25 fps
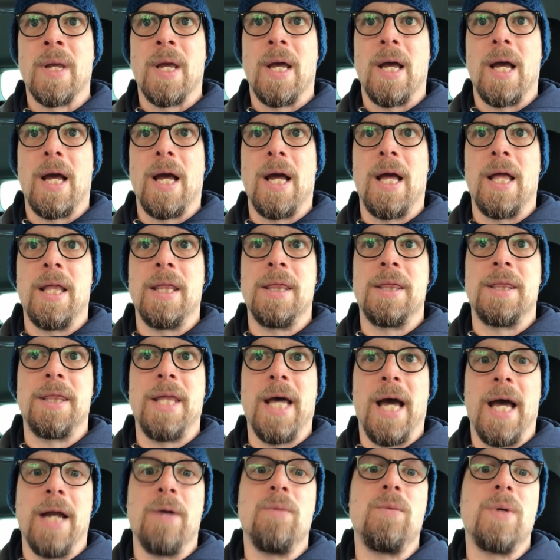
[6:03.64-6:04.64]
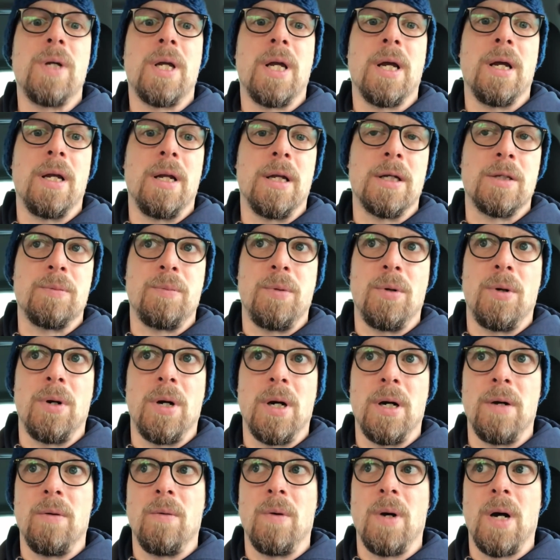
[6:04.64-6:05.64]
And then we can
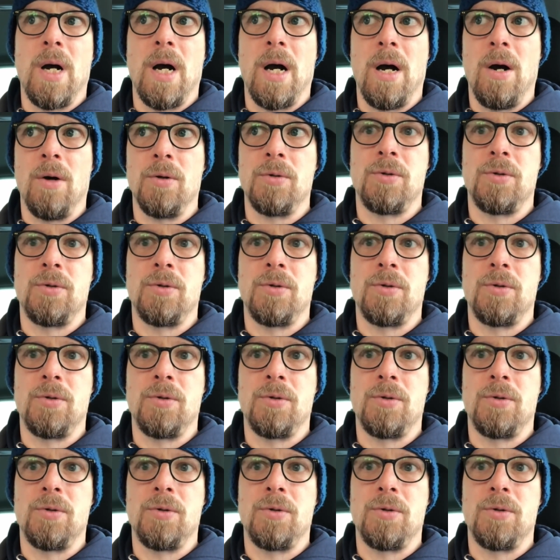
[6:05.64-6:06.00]
explore how